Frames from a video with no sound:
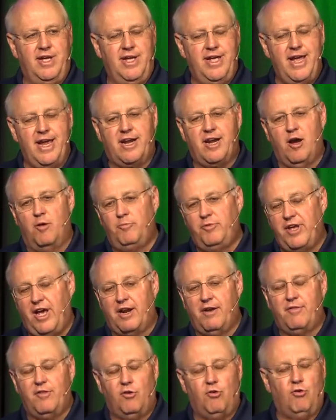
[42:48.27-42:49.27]
It comes out
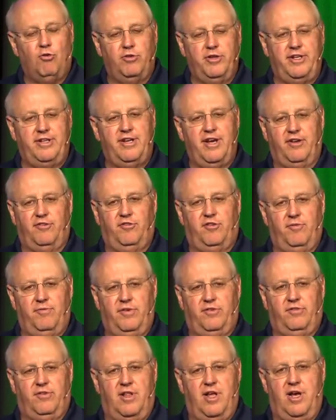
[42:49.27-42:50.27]
of the holy text of
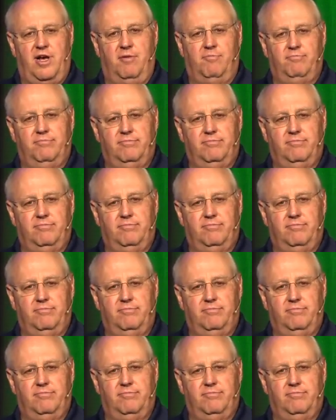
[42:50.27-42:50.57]
Islam.